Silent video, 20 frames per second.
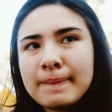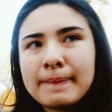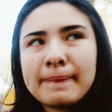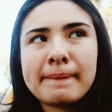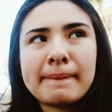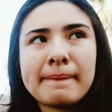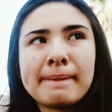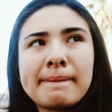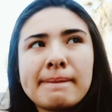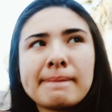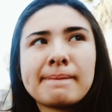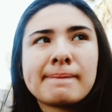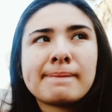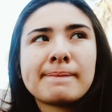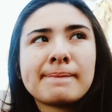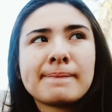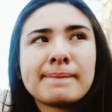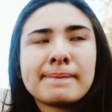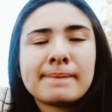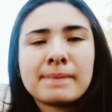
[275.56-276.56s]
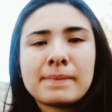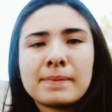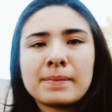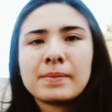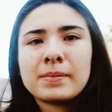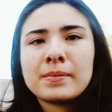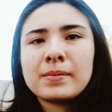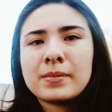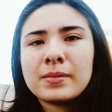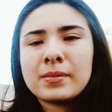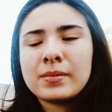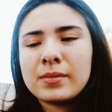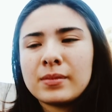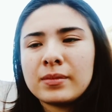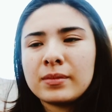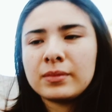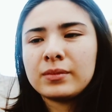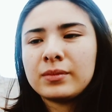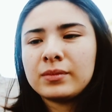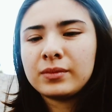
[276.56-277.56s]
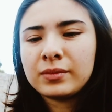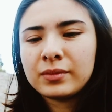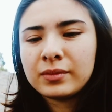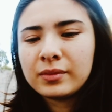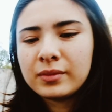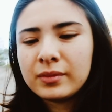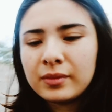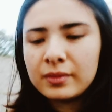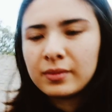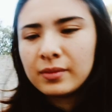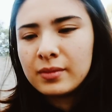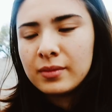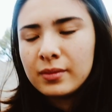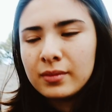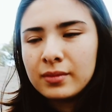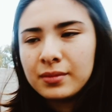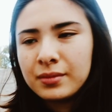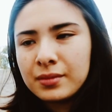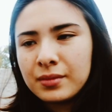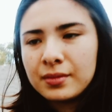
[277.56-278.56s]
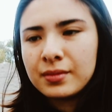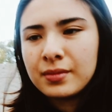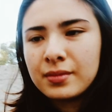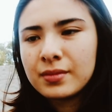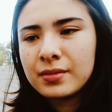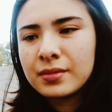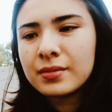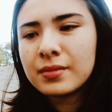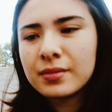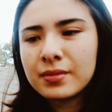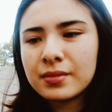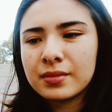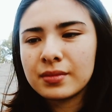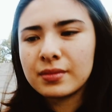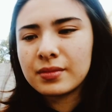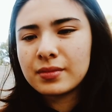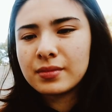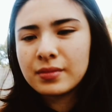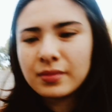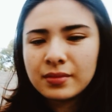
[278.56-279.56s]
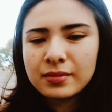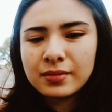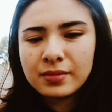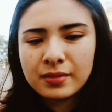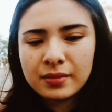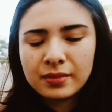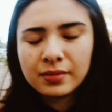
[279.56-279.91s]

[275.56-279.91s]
[no speech]